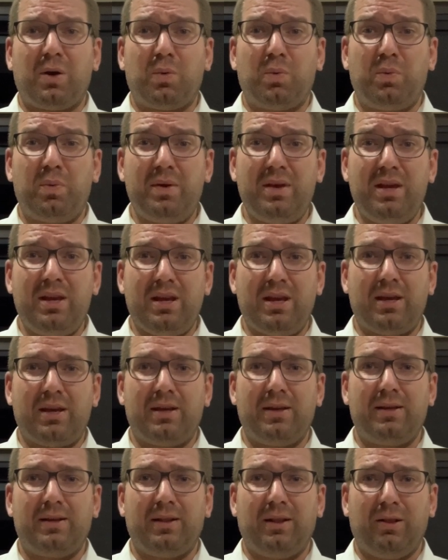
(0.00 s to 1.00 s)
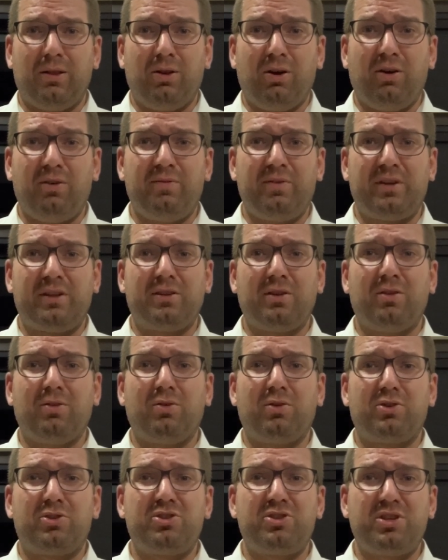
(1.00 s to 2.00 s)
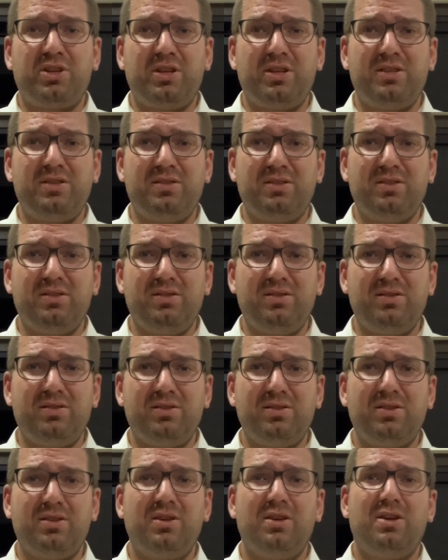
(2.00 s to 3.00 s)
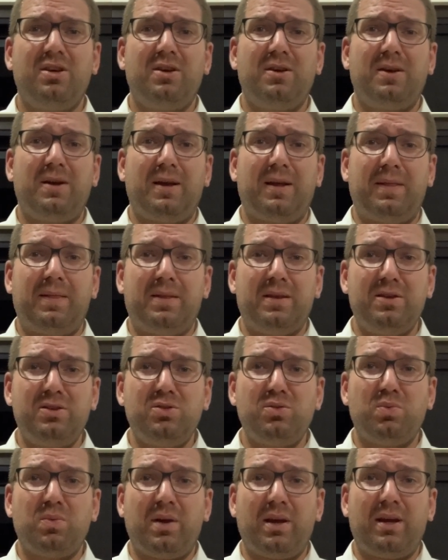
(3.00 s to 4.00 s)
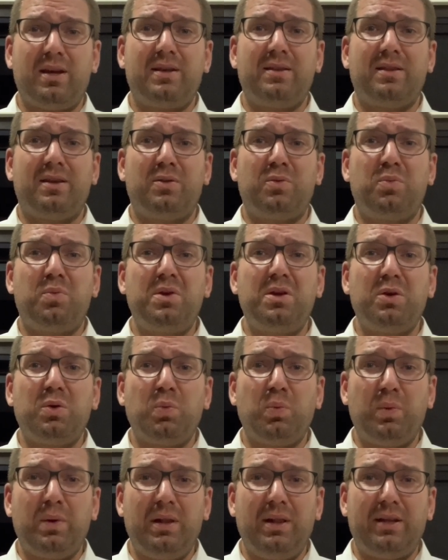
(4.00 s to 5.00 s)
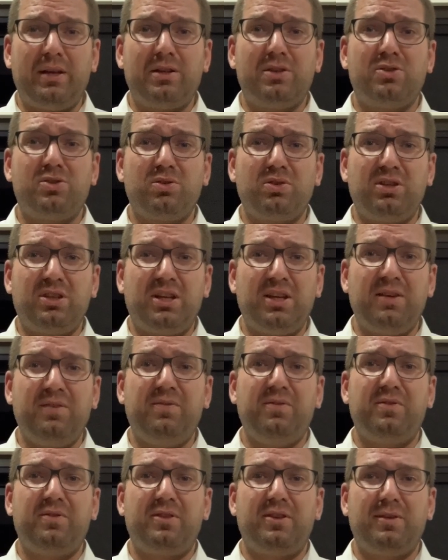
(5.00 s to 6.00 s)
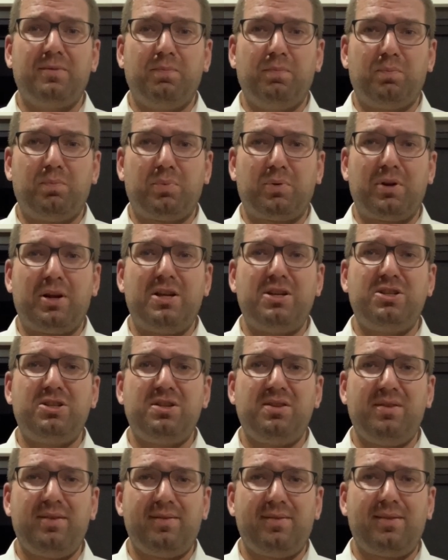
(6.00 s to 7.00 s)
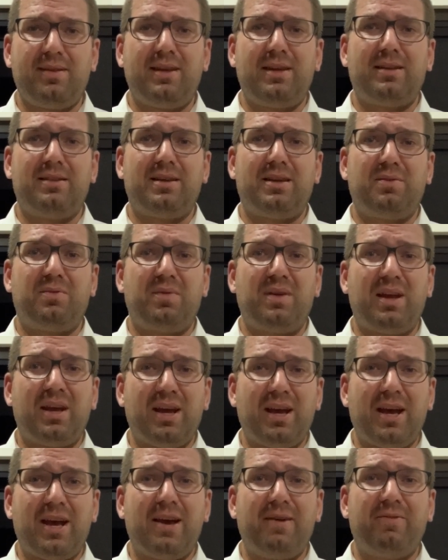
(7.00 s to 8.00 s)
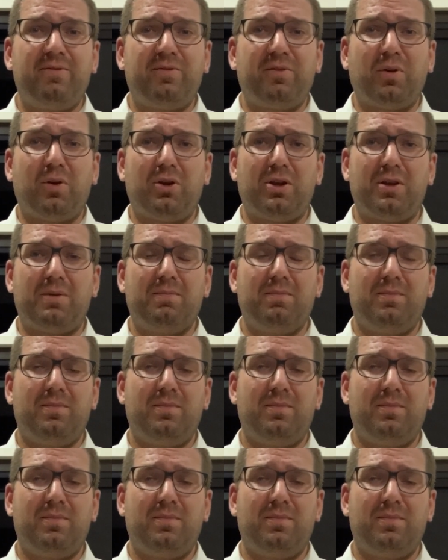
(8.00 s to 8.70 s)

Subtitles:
we loving the Lord Jesus in this way, that we are willing to give the precious thing that we have for him?